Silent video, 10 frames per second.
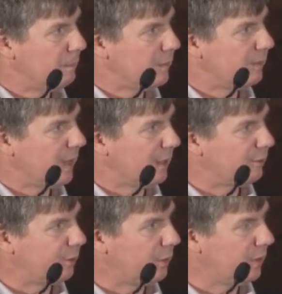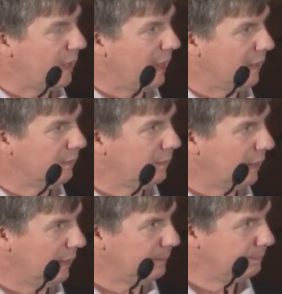Jennifer
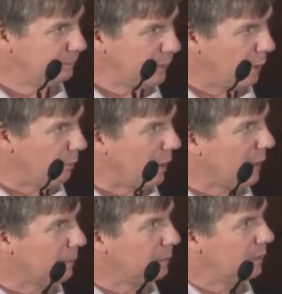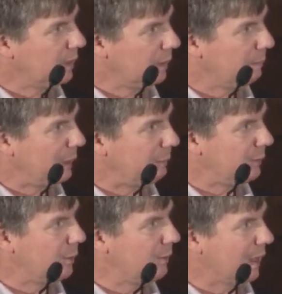and Neil Williams, in a paper
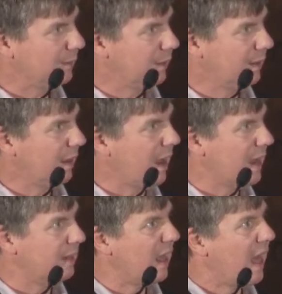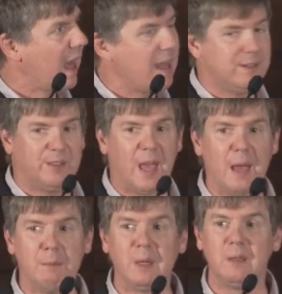in 2009,
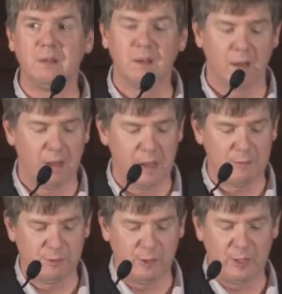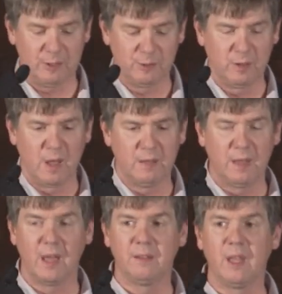examined various
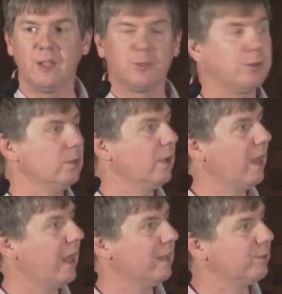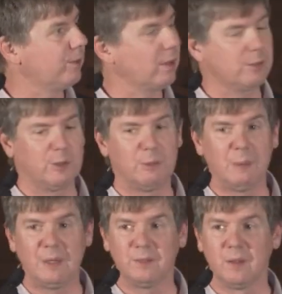techniques for looking at structural
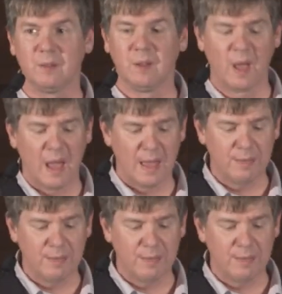robustness, and